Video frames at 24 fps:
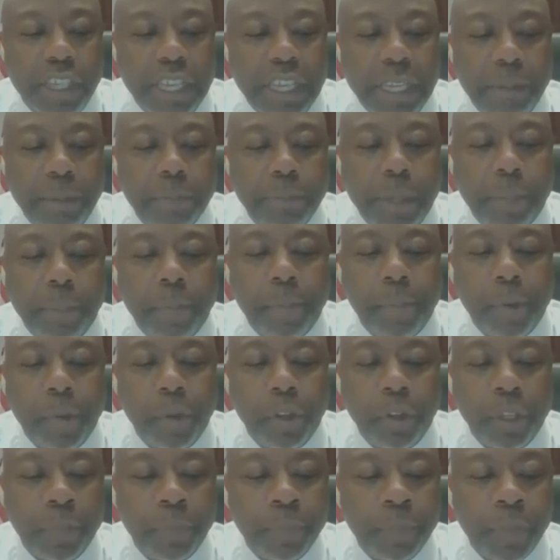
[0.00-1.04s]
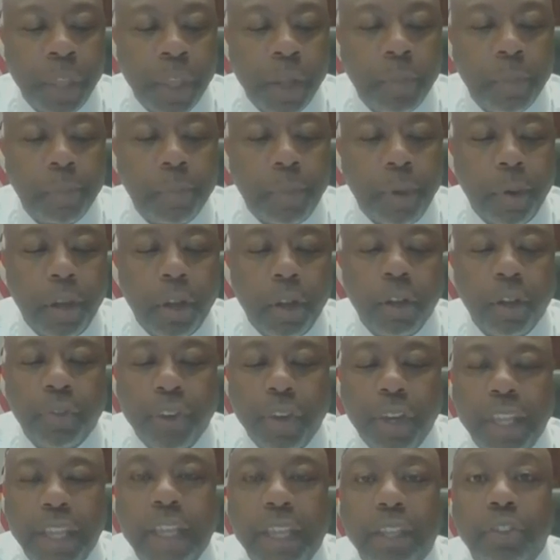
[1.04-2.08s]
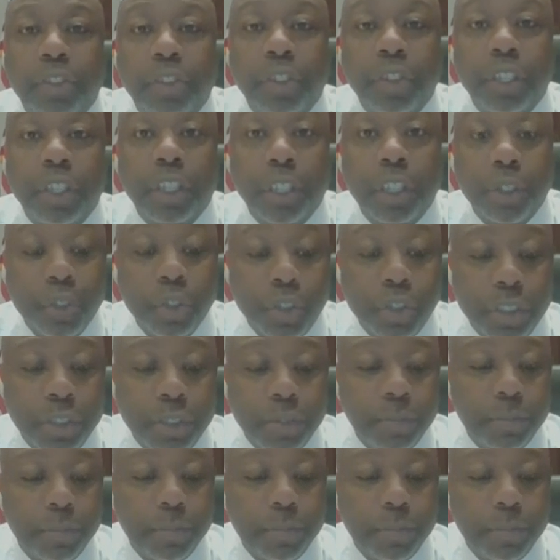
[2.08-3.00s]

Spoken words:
aimed at promoting broader financial inclusion.